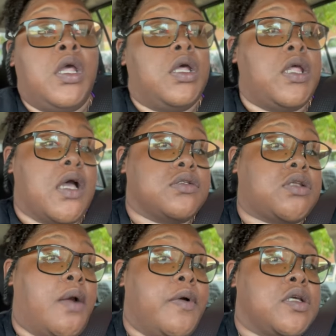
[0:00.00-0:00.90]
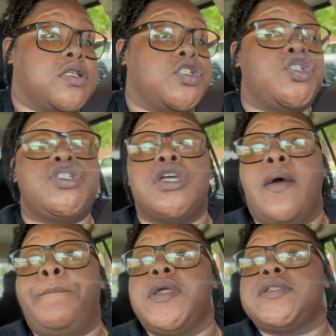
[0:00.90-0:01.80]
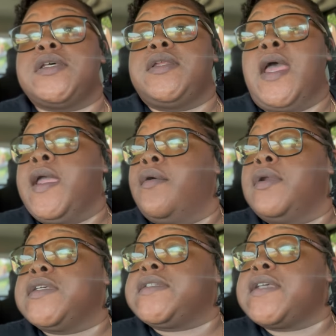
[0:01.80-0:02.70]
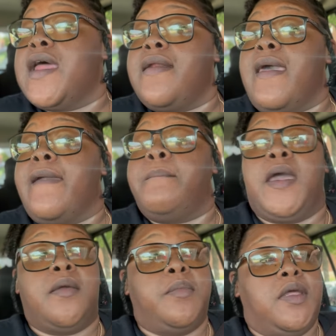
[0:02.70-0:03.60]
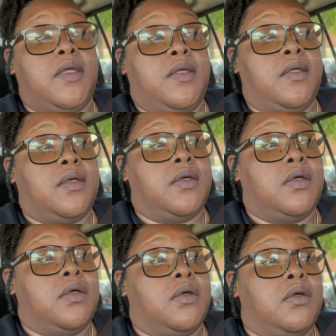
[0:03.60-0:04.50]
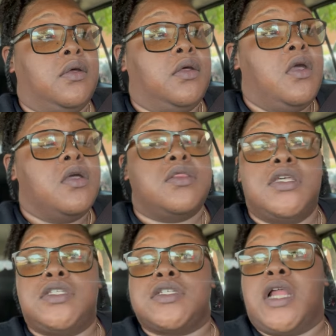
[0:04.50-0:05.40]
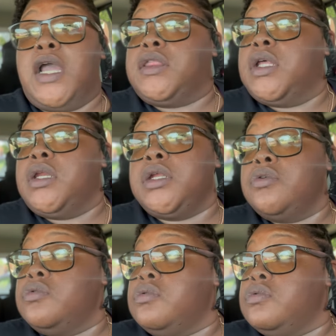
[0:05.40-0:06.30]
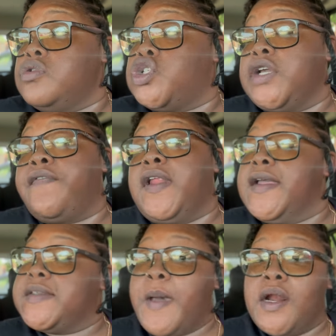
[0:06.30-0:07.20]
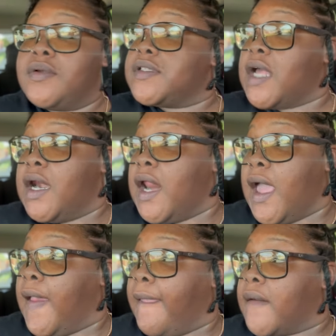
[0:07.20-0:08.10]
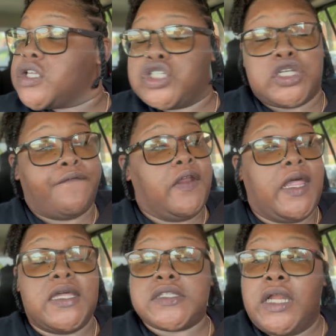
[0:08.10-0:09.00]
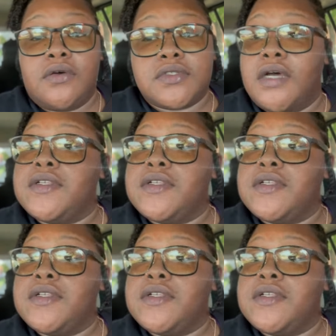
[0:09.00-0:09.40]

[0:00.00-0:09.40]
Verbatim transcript: Y'all, Starbucks is jumping today on a Sunday, baby. This is like the new Chick fil A spot on Sunday because Chick fil A is closed on